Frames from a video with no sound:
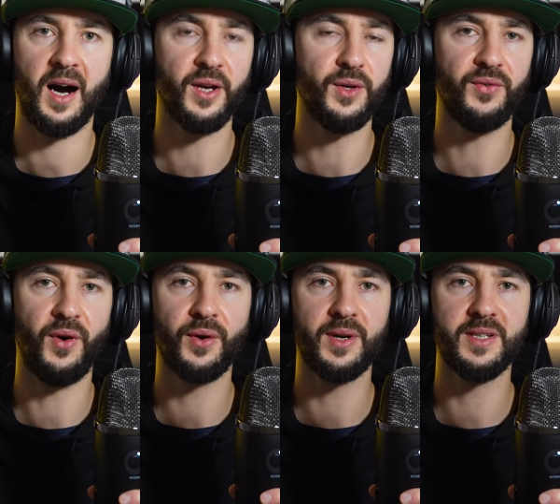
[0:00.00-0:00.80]
Are you
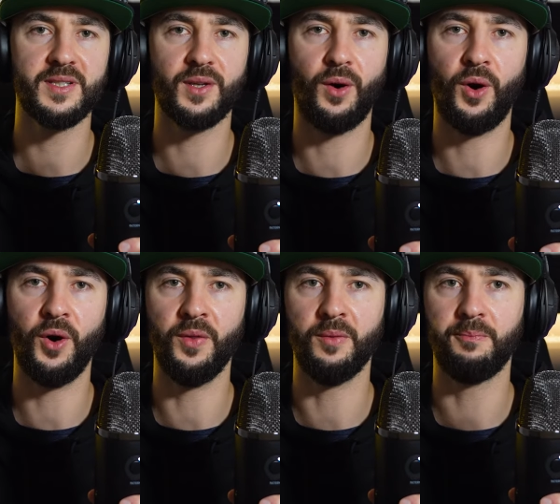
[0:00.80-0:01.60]
focused
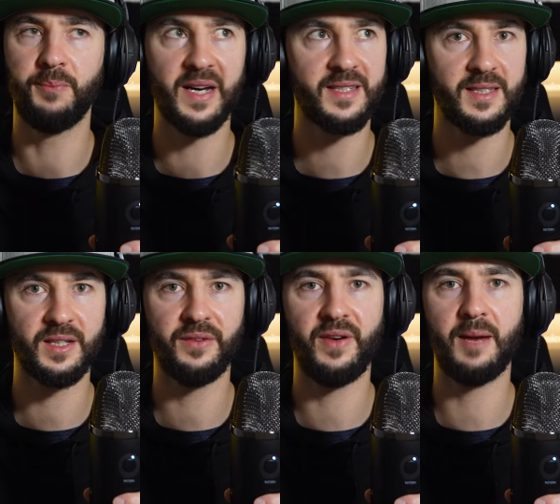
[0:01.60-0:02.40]
on
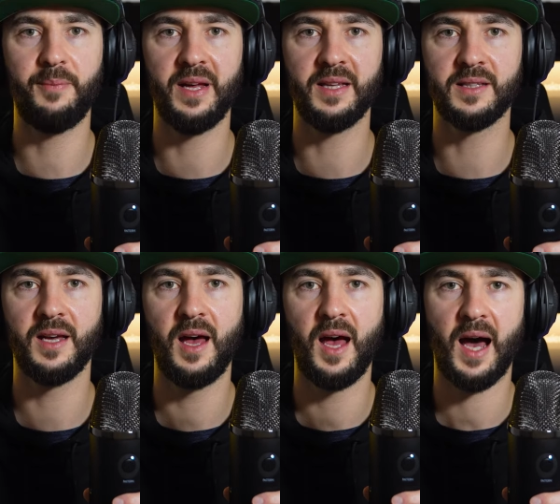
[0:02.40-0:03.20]
personal development
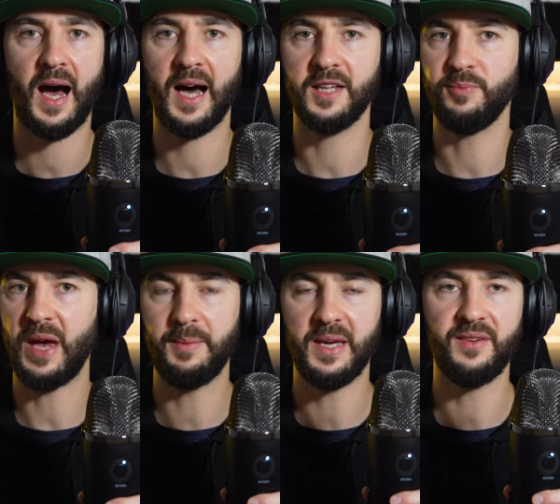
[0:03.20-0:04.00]
and
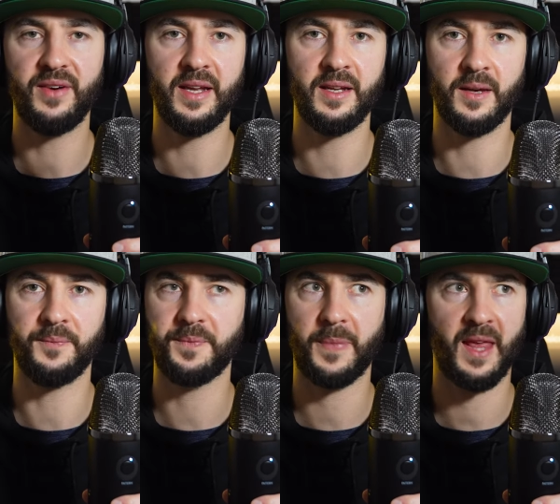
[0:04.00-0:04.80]
maybe even
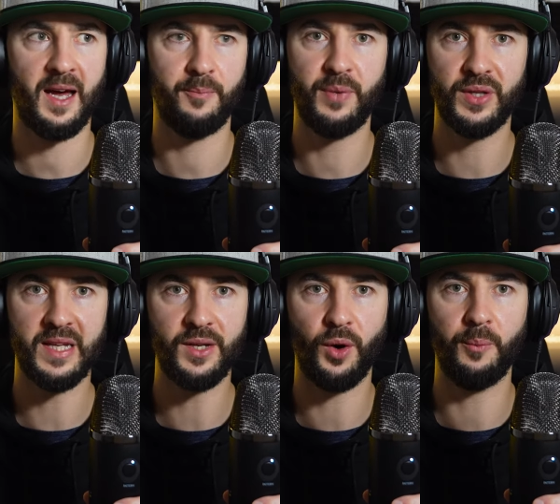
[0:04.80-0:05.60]
uh,
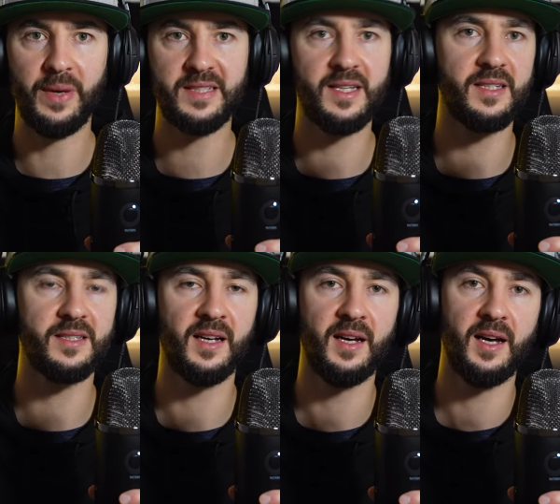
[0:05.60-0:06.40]
building your own
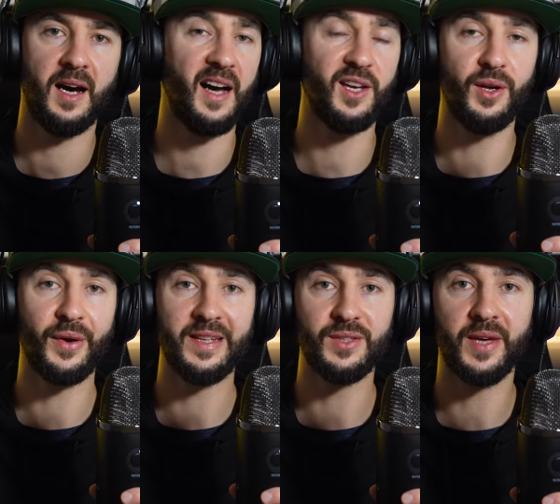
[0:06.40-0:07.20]
business? Are you
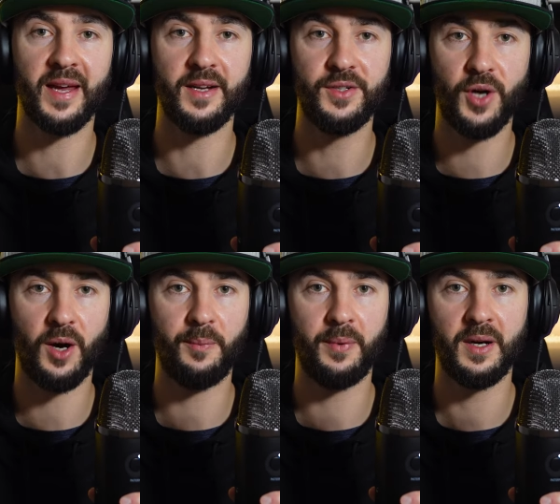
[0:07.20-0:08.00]
looking to get a
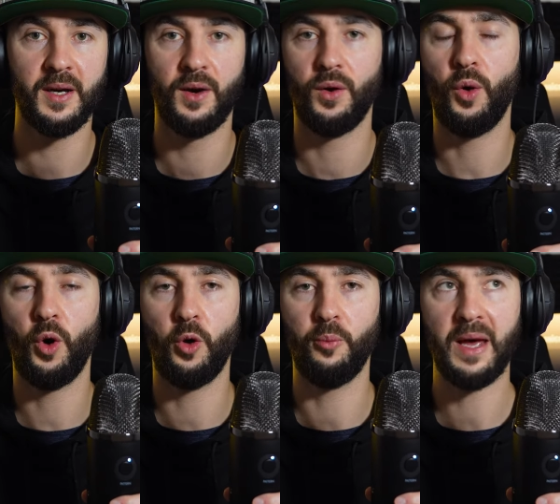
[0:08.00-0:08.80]
job
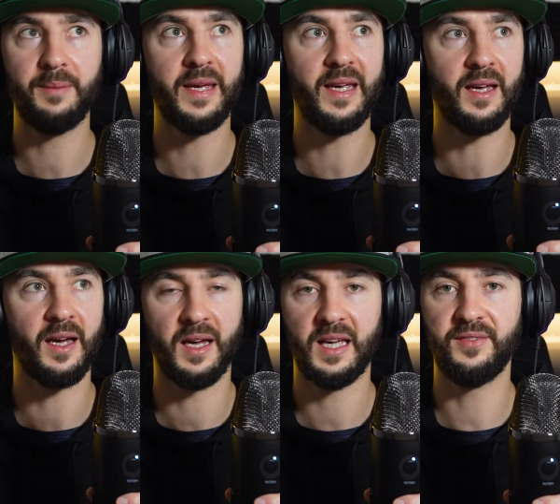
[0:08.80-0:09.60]
or maybe
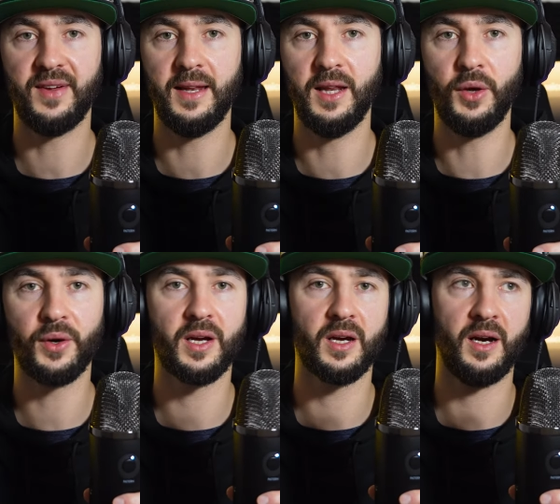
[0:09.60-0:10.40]
even
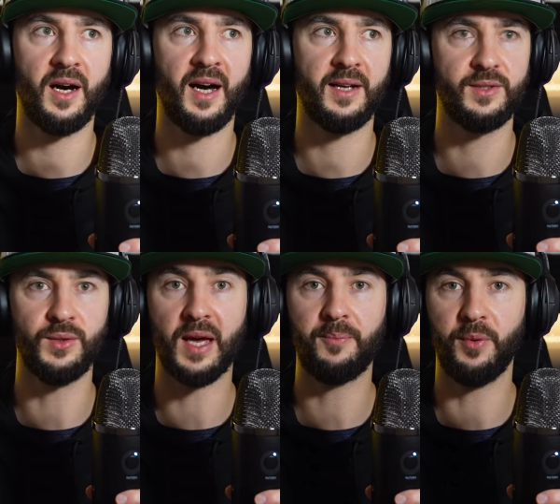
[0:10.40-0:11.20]
look uh,
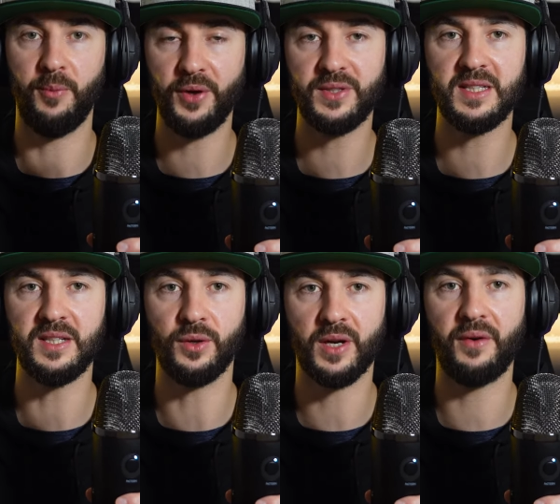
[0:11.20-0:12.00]
to get promoted
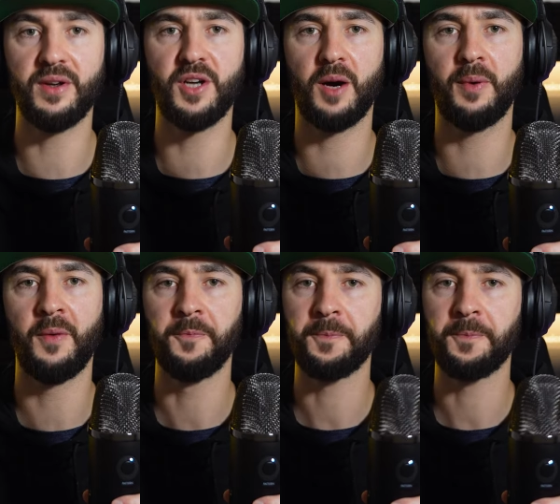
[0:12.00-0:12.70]
in your current job.